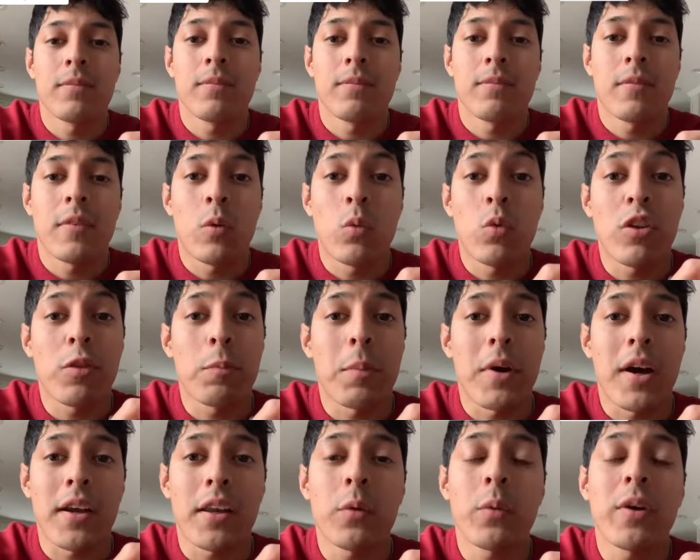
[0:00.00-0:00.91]
With
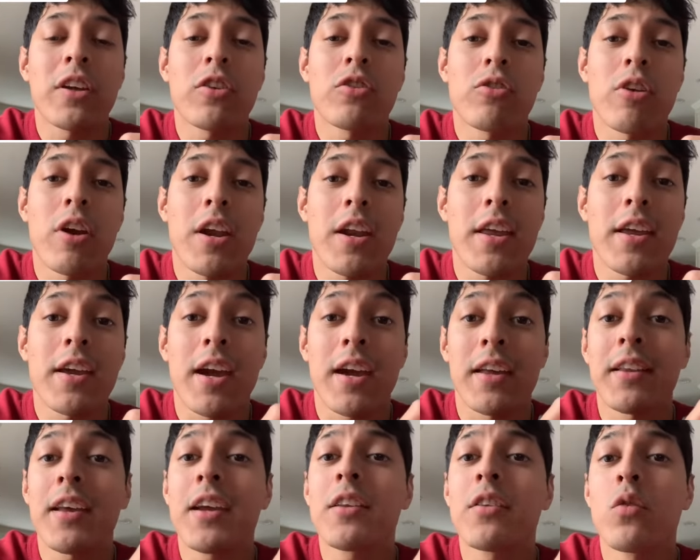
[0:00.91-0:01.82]
bodyweight training, I
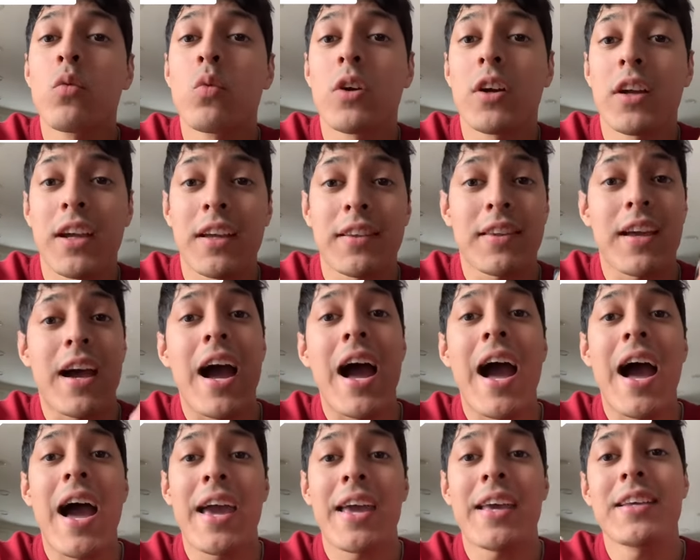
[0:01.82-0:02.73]
like to work at the
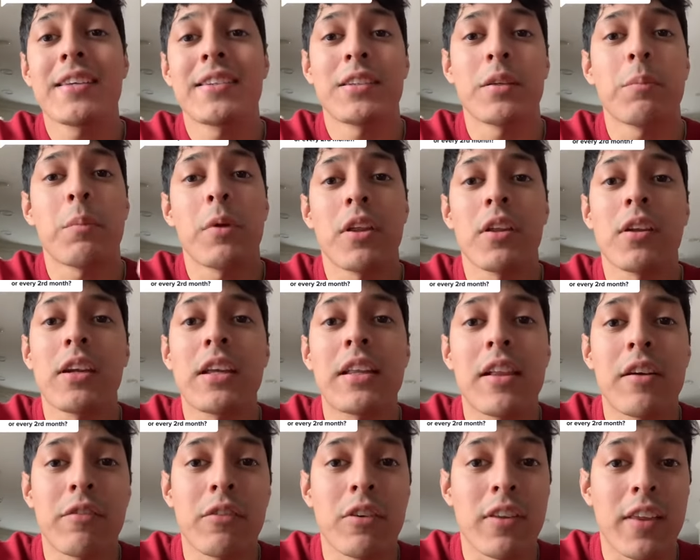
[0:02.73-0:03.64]
highest ability
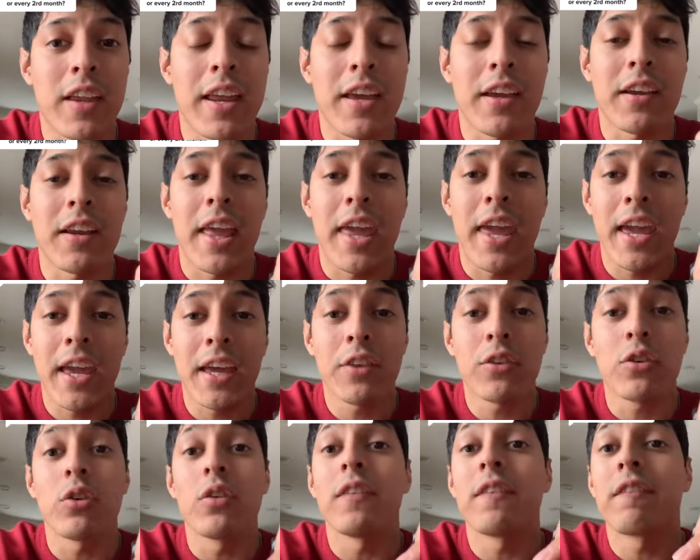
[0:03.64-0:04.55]
level that I could
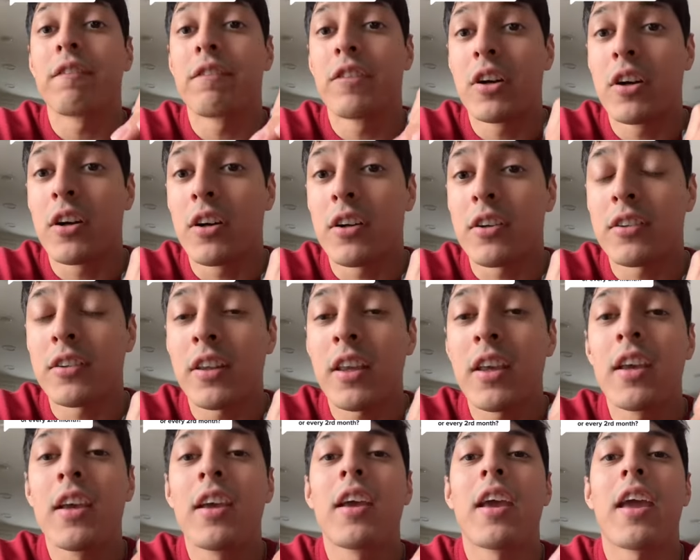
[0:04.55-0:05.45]
handle first
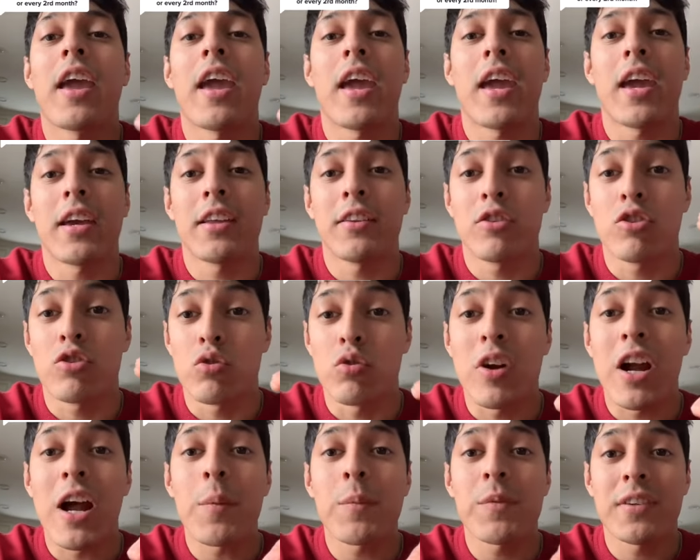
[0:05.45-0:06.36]
and
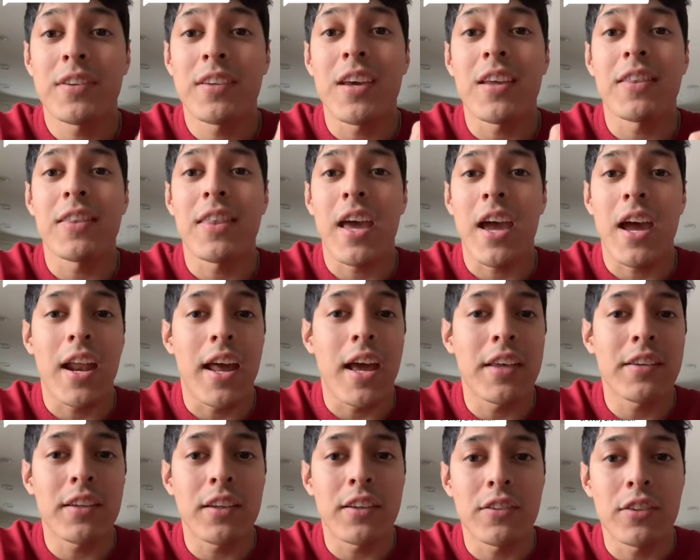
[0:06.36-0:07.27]
drop set that
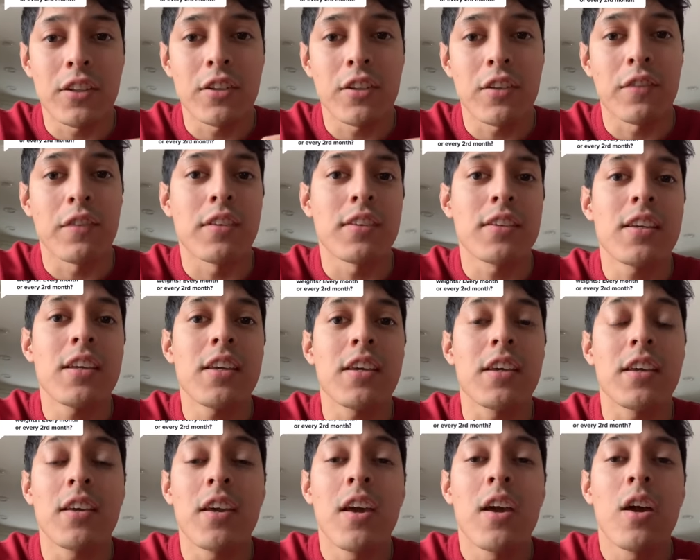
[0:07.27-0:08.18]
as I start to
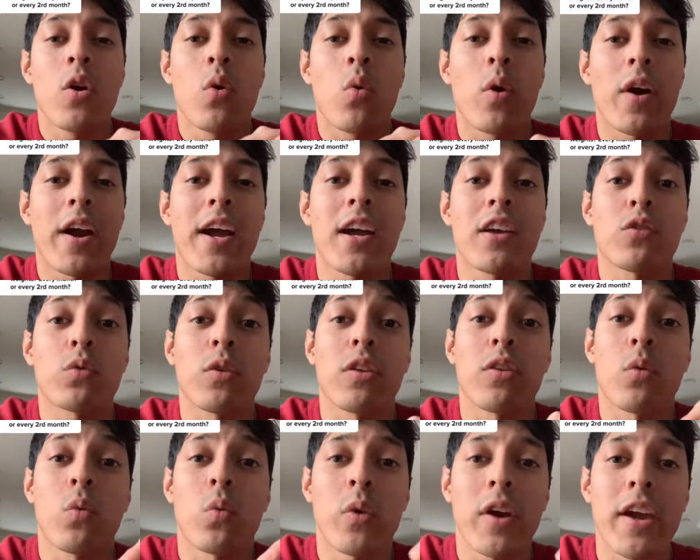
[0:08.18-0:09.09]
fatigue. Whereas with
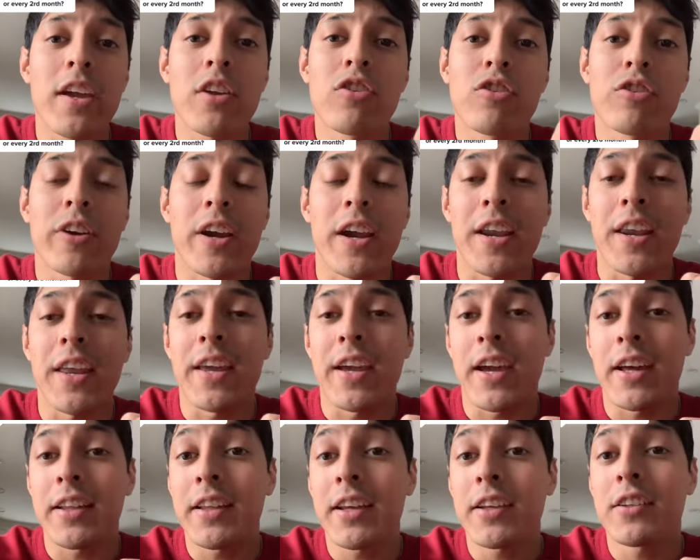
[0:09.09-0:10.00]
weight training,
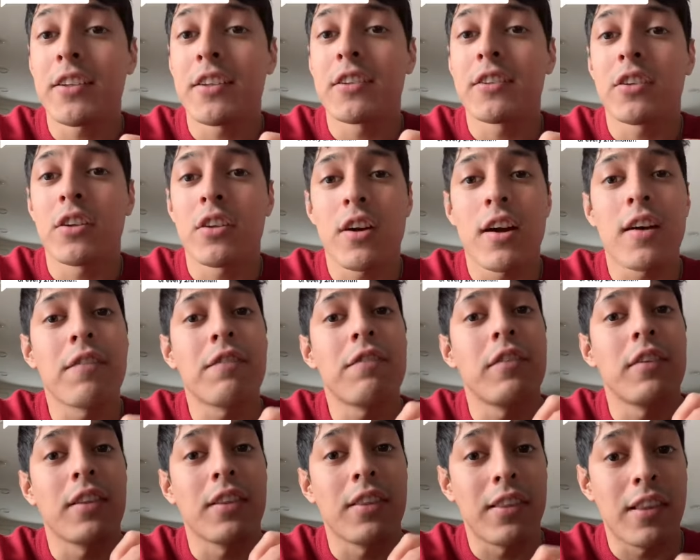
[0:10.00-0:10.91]
I like to start off
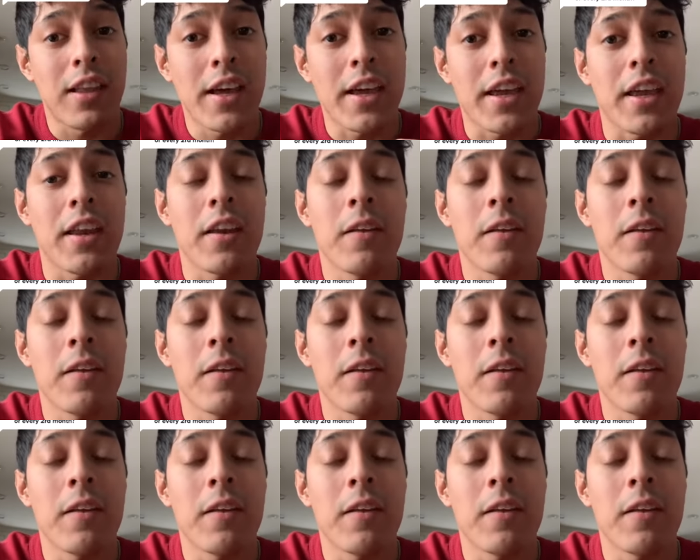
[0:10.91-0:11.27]
light